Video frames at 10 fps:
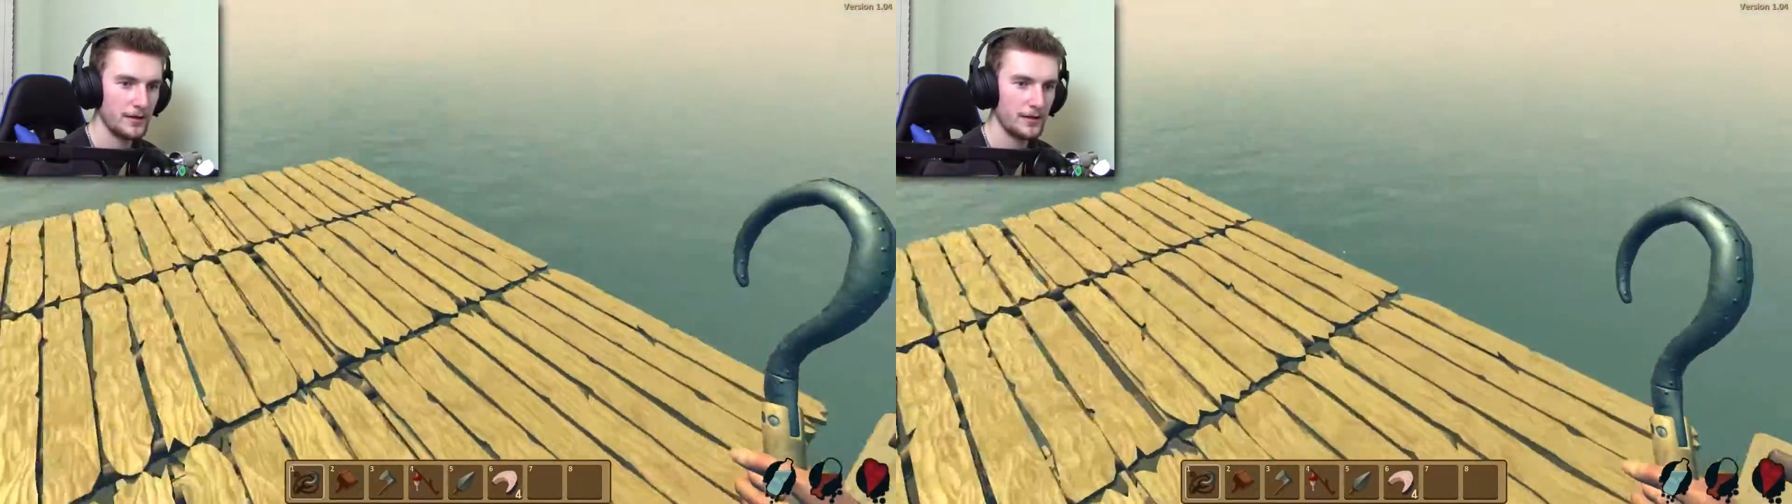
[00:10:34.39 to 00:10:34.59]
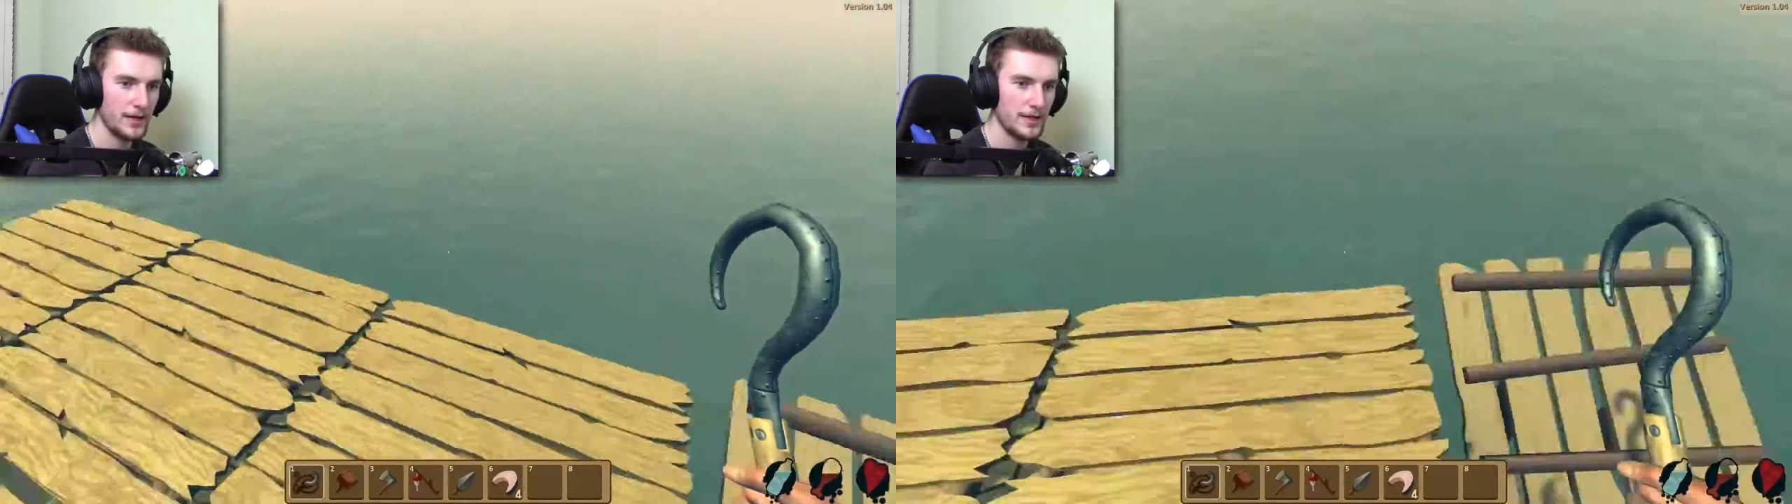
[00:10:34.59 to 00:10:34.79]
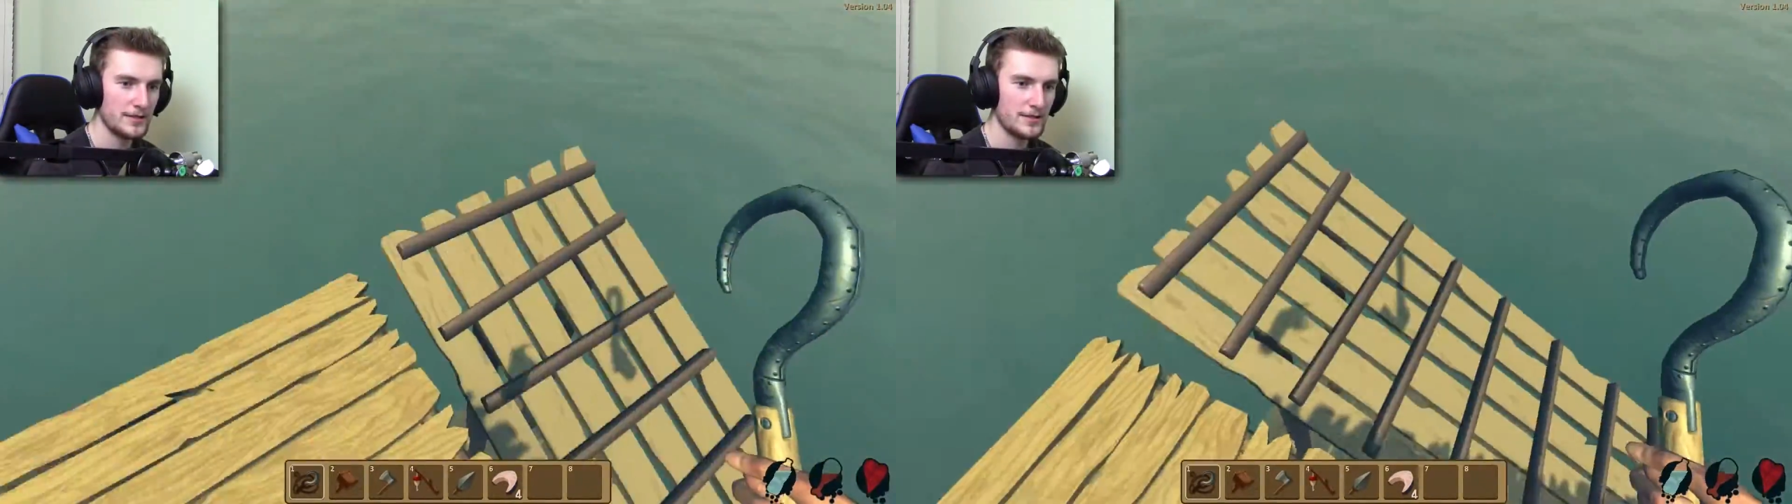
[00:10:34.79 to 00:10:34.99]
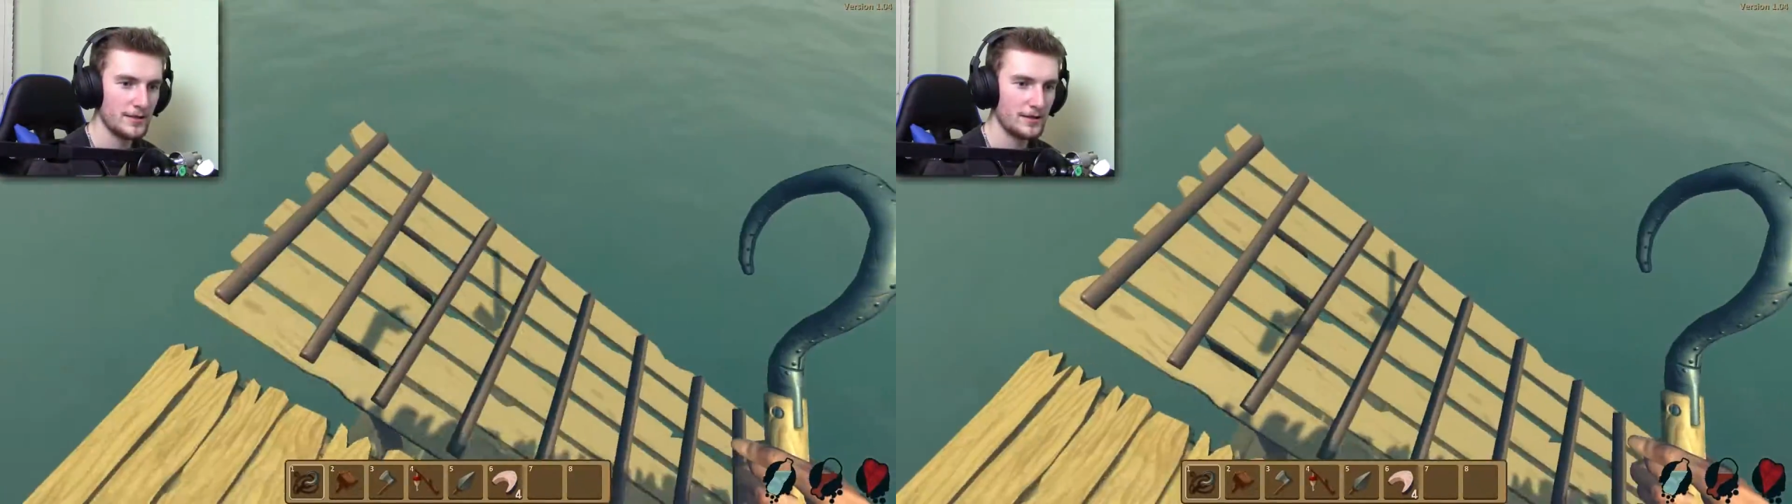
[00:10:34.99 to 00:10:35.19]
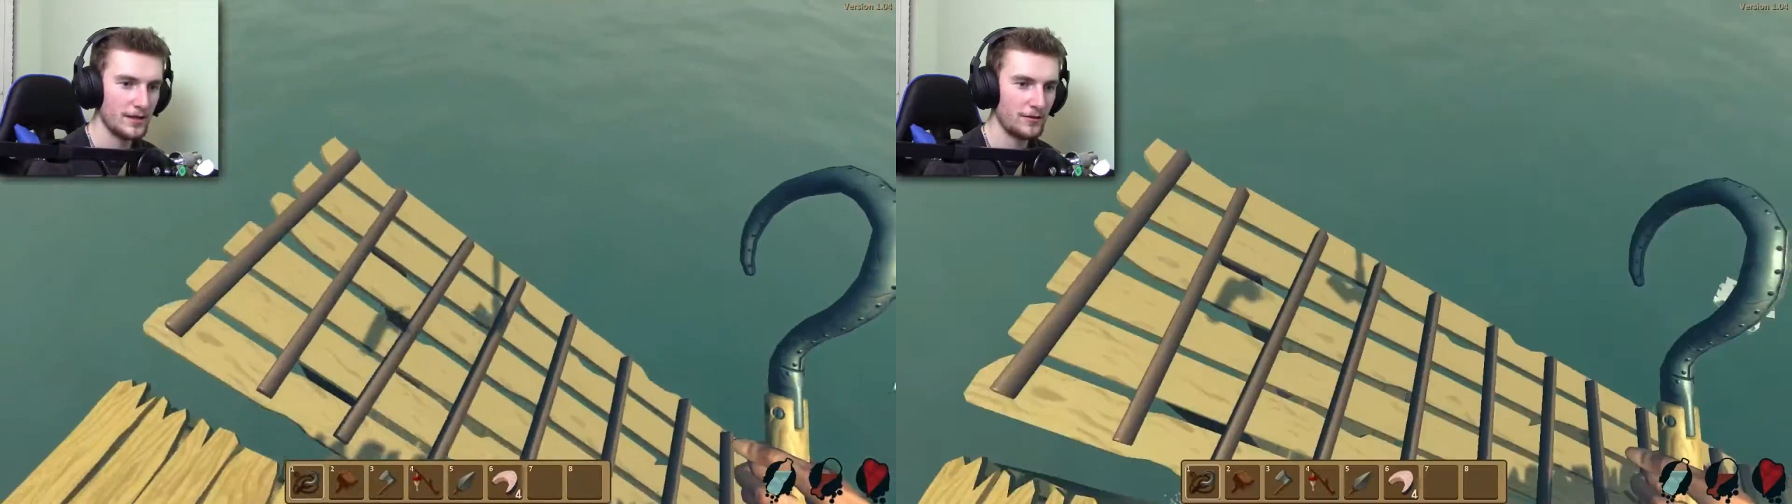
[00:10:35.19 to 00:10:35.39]
Yes,
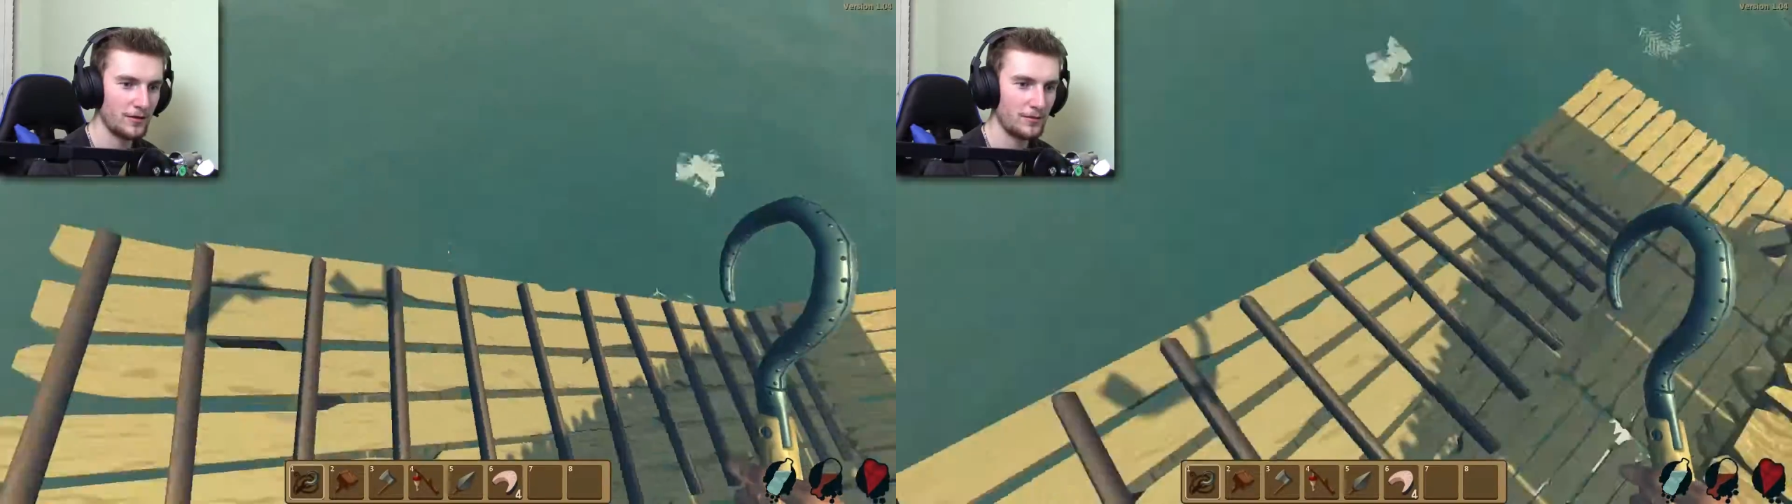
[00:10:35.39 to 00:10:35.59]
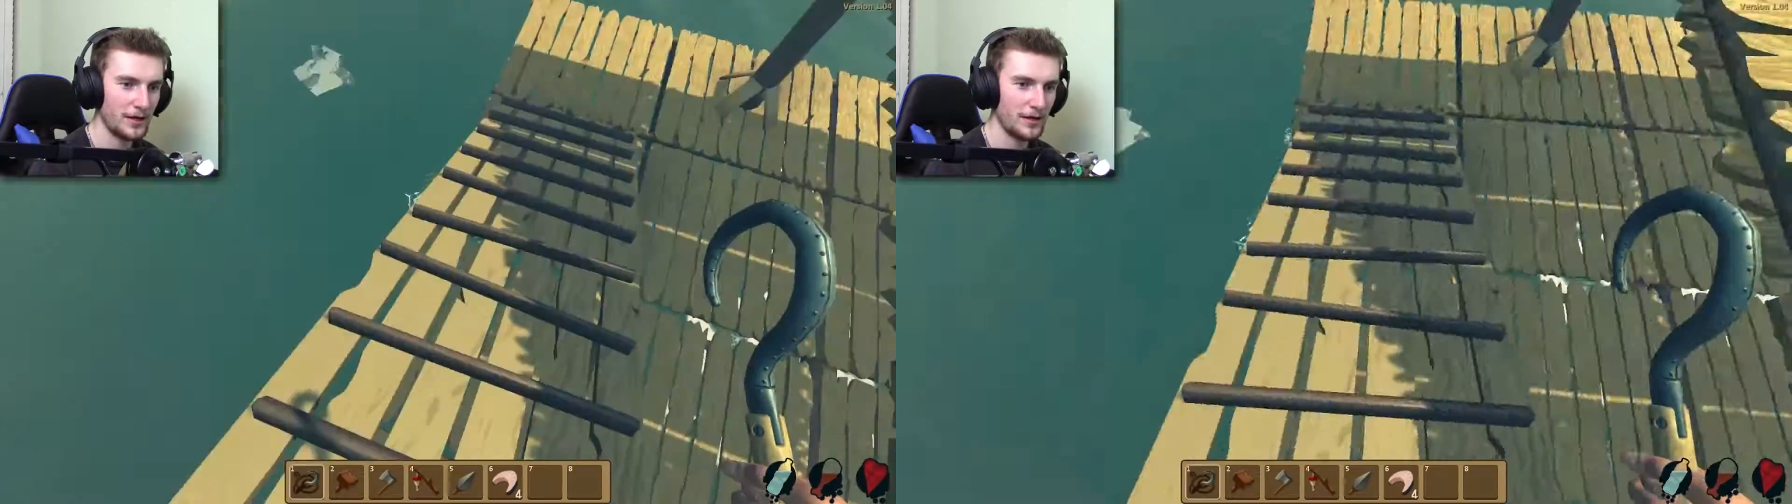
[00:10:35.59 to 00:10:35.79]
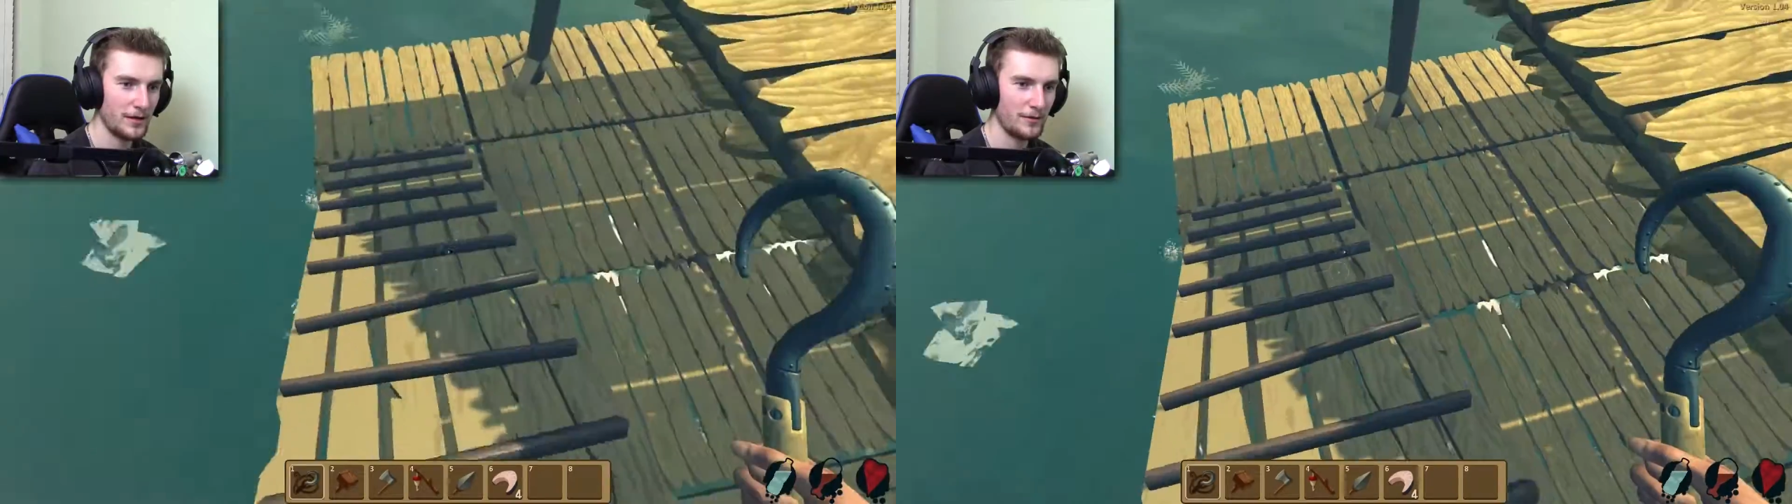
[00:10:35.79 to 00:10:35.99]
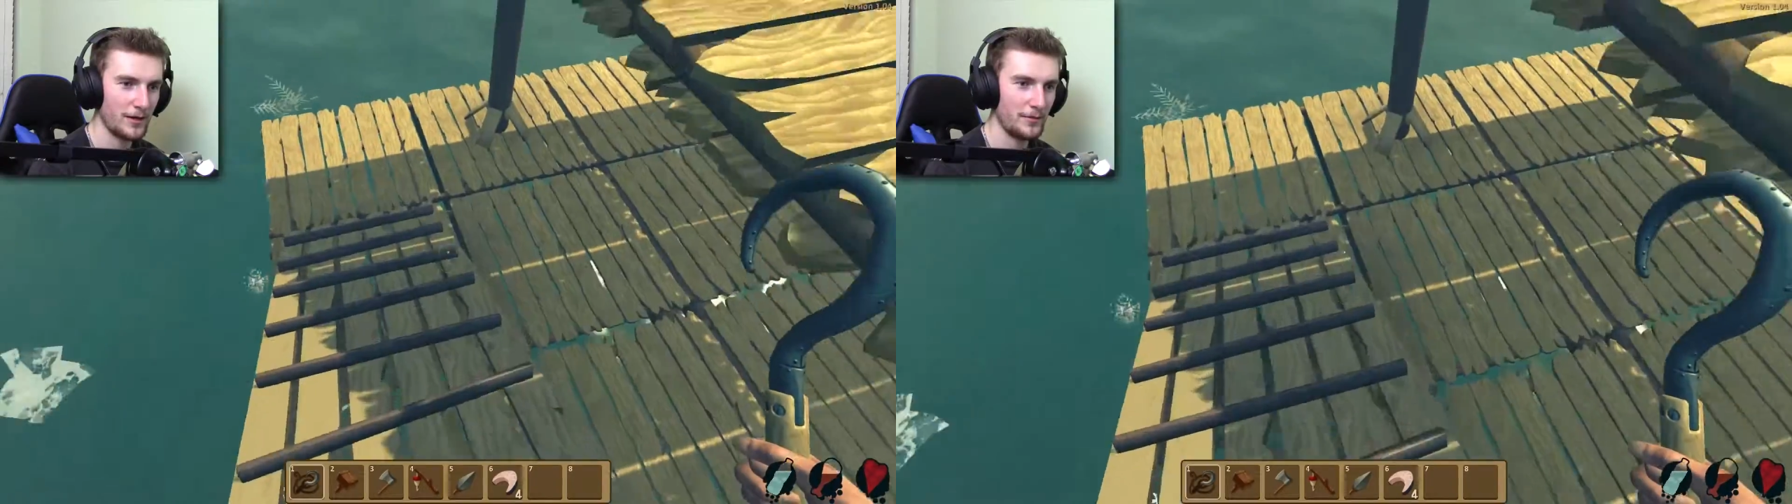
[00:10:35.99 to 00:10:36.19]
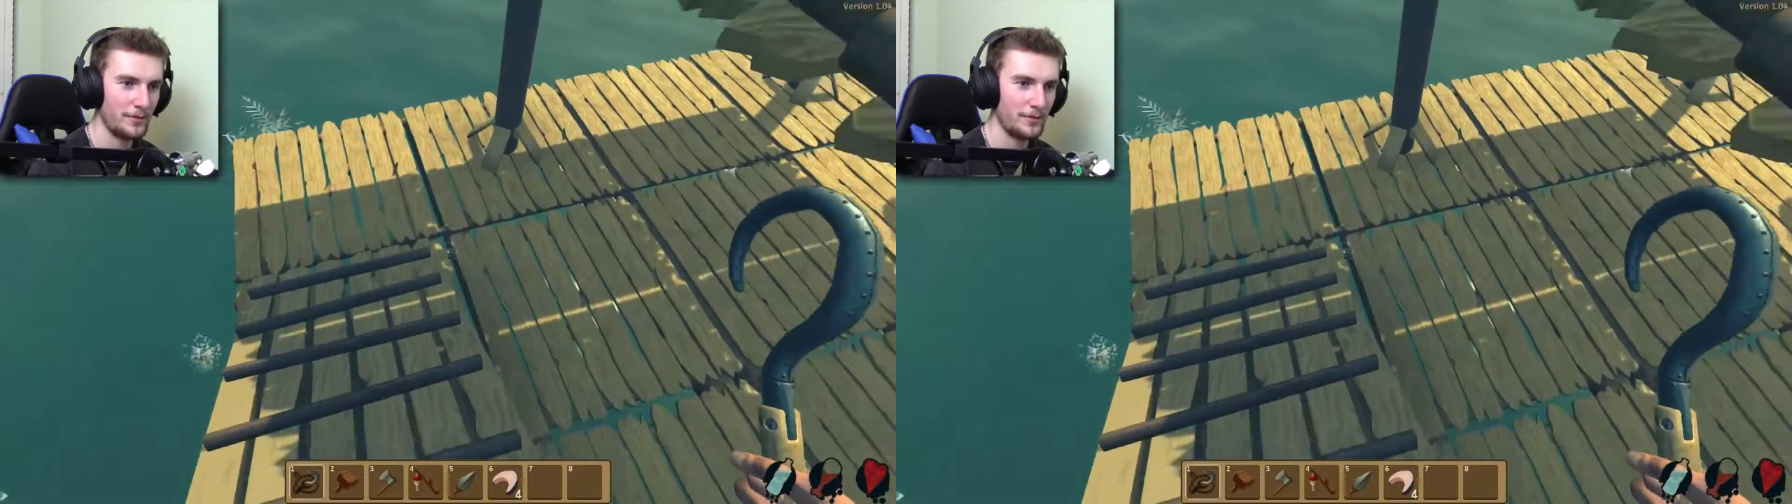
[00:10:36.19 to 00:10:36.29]
that took me quite a